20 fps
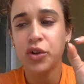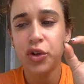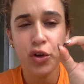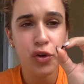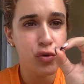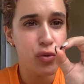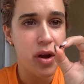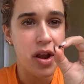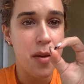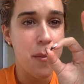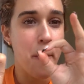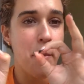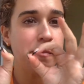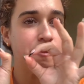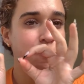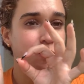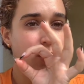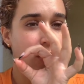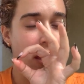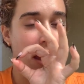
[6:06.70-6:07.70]
great
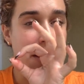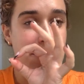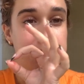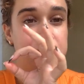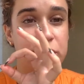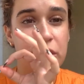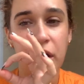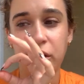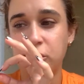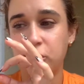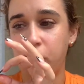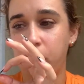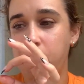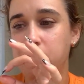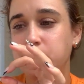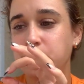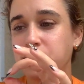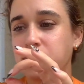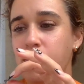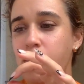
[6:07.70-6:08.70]
appetizer
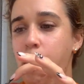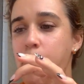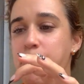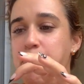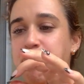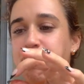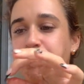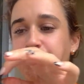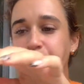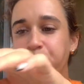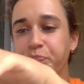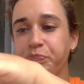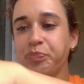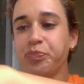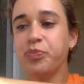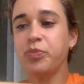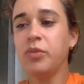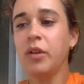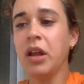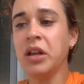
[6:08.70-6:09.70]

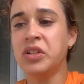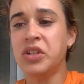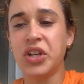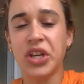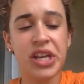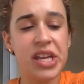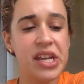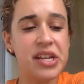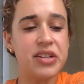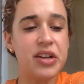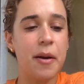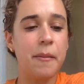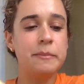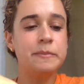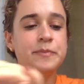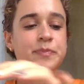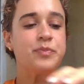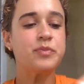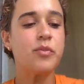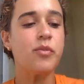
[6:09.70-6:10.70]
to eat
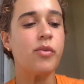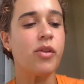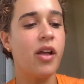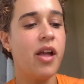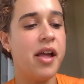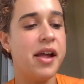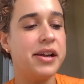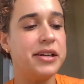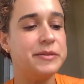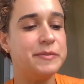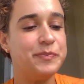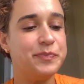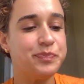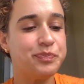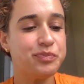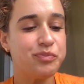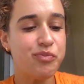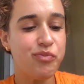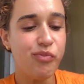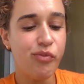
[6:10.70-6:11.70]
and
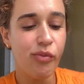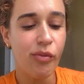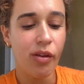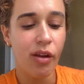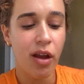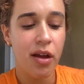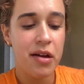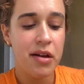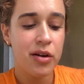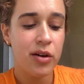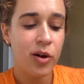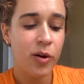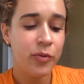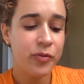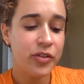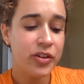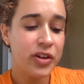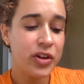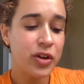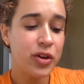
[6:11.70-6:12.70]

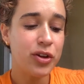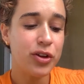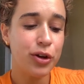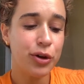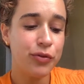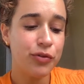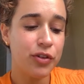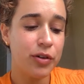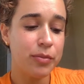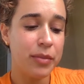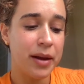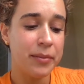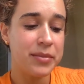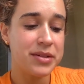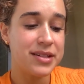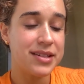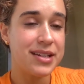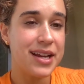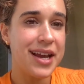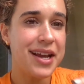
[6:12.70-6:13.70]
hopefully you'll learn from my
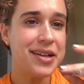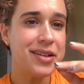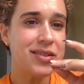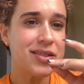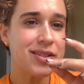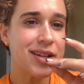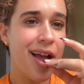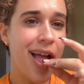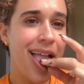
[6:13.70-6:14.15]
mistakes.